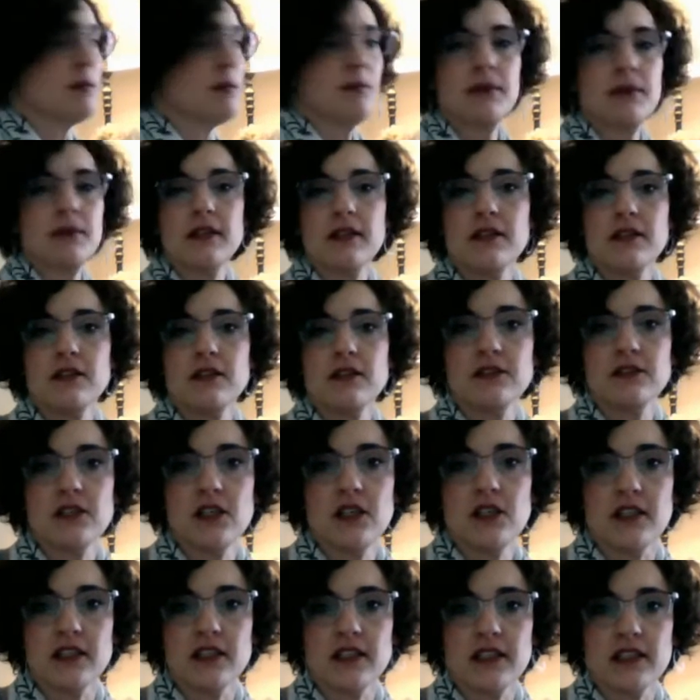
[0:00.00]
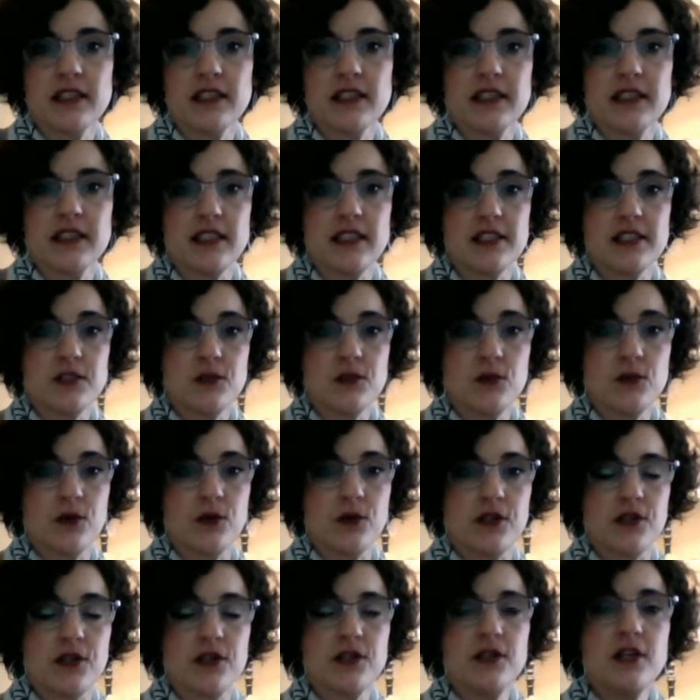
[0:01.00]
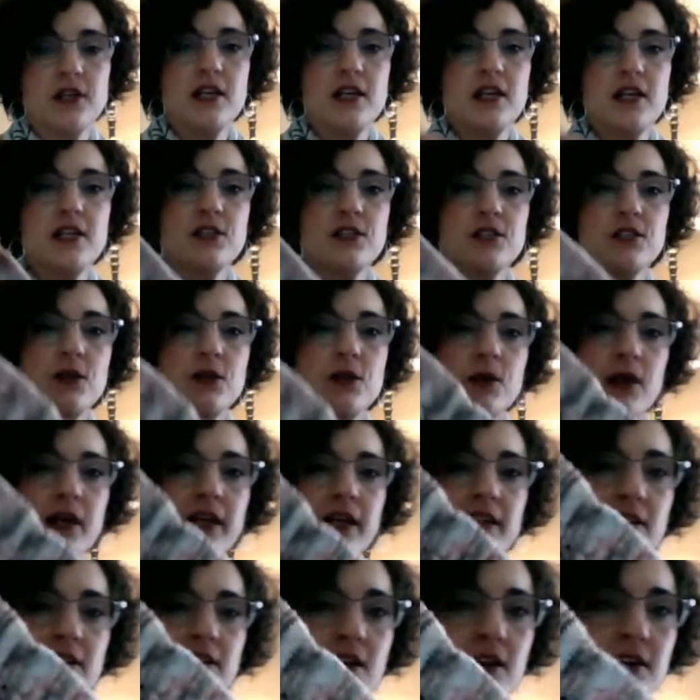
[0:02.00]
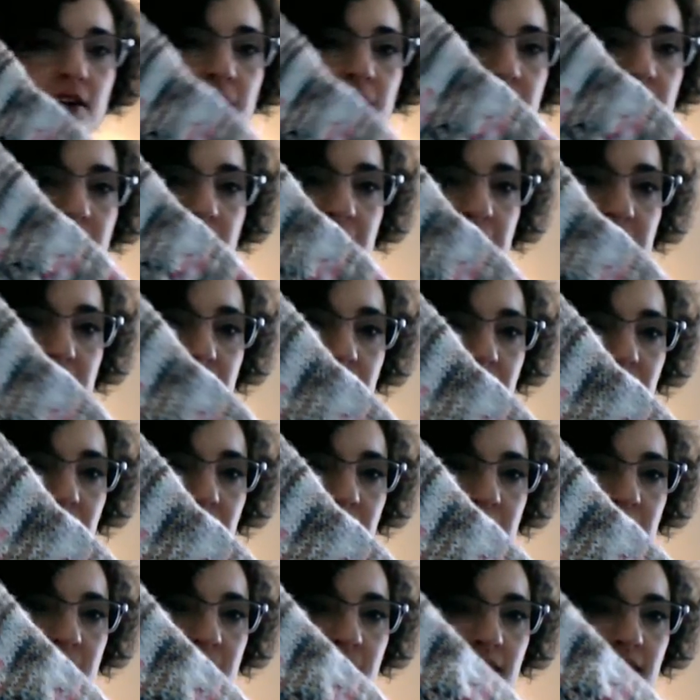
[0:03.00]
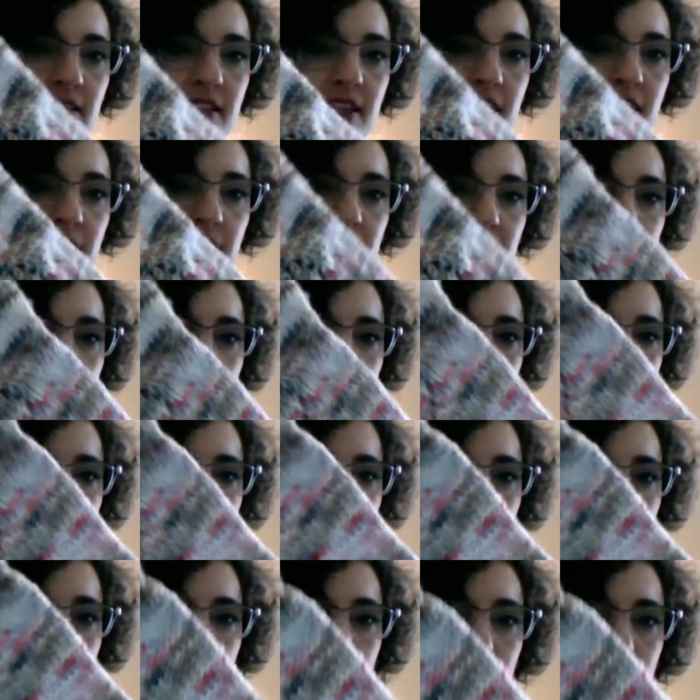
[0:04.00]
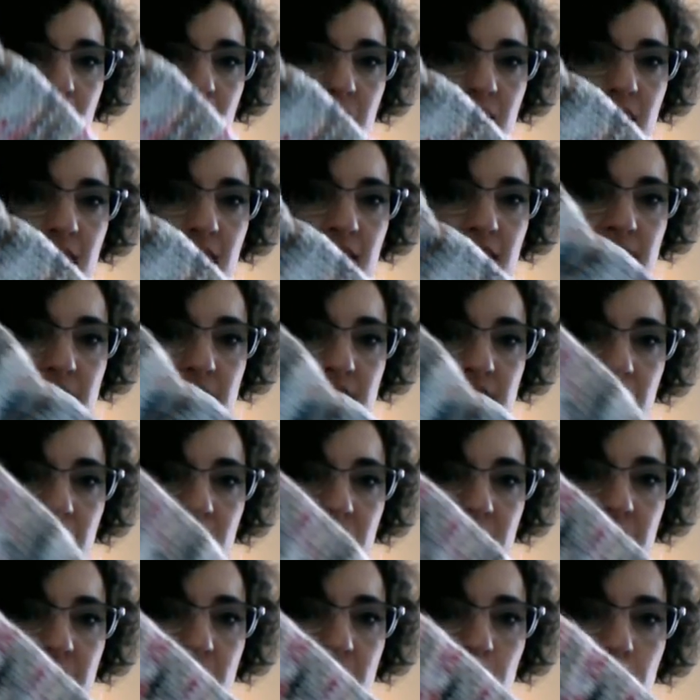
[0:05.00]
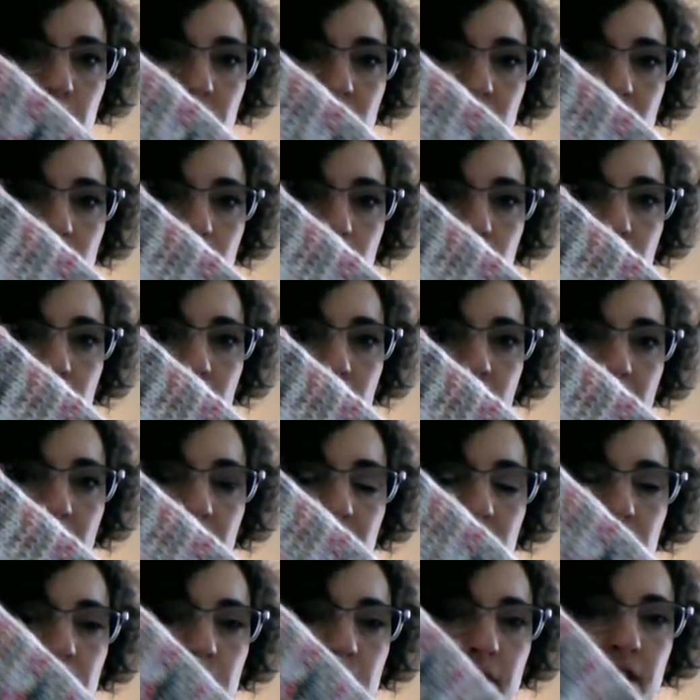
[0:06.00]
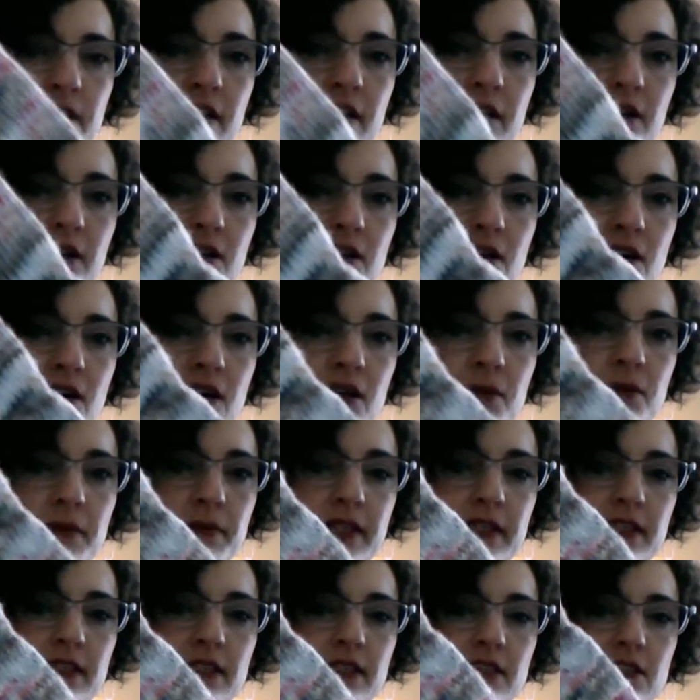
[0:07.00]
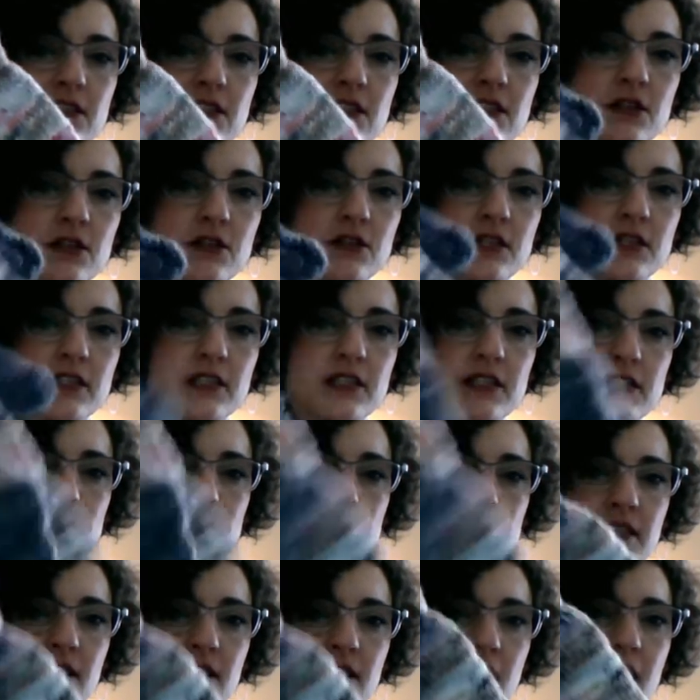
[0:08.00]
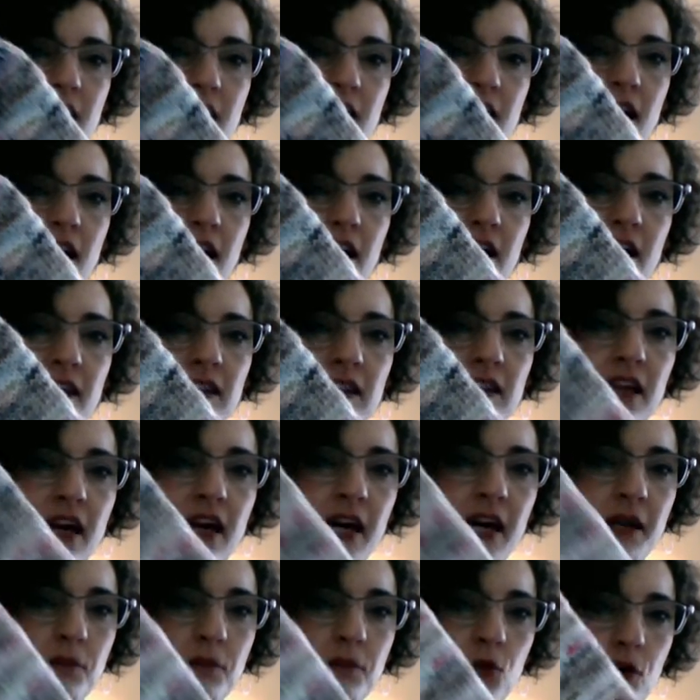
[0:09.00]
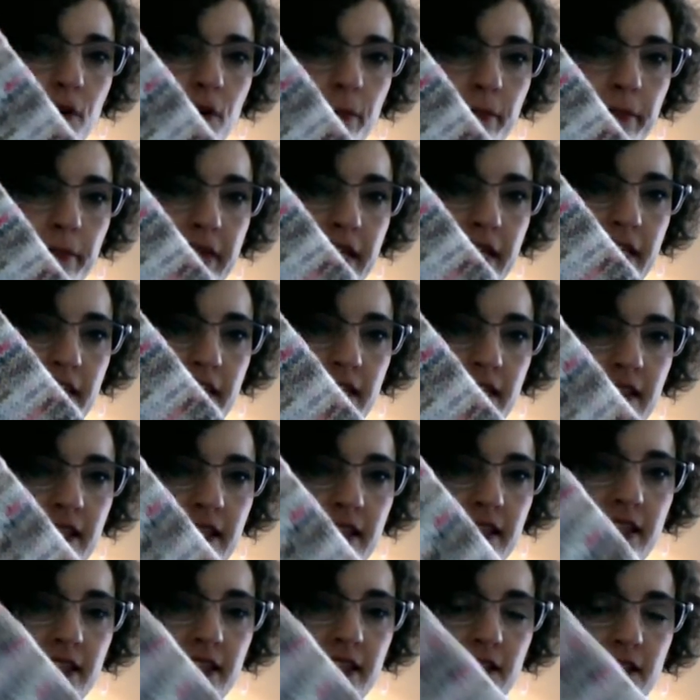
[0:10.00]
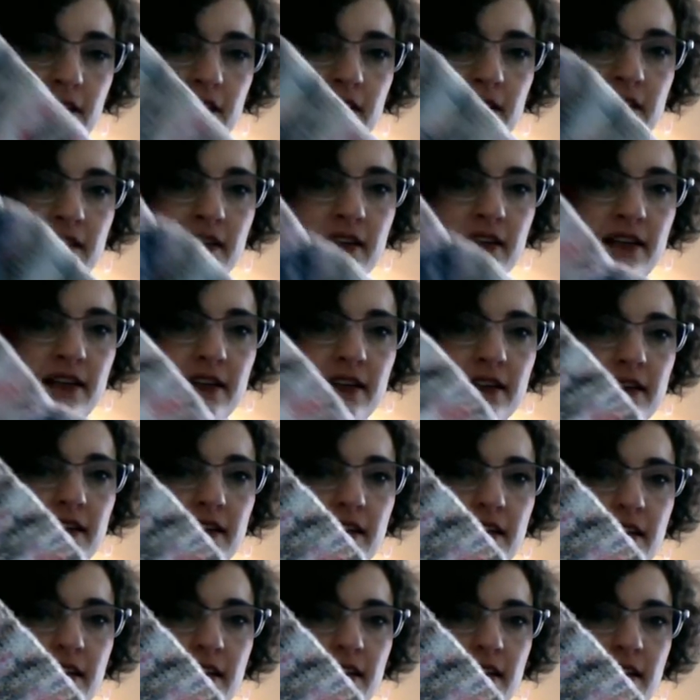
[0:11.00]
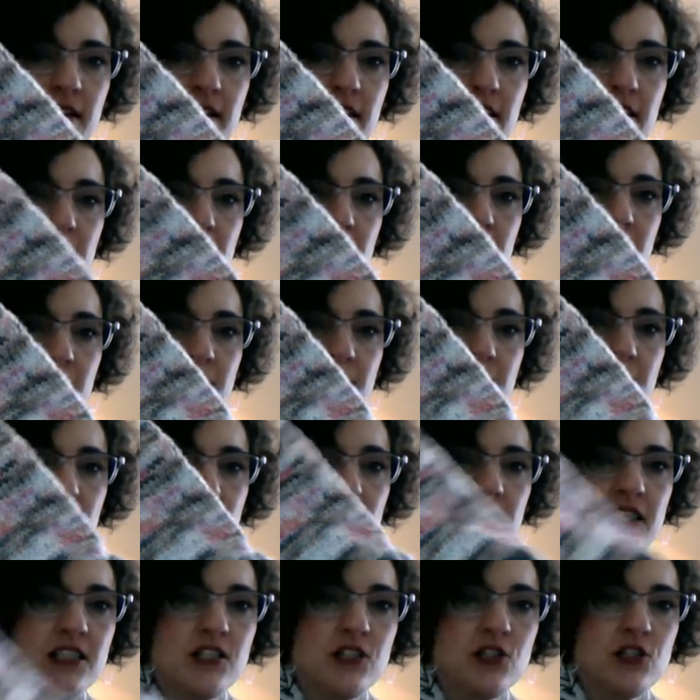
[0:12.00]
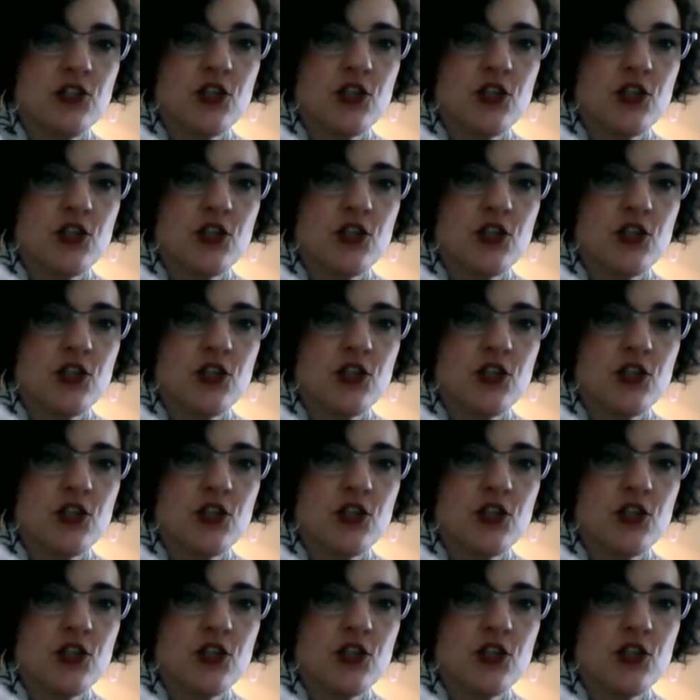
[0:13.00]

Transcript: might be a little dark in this corner, so I can already tell that the yarn is not coming up accurate at all because there is a lot more pink in here than is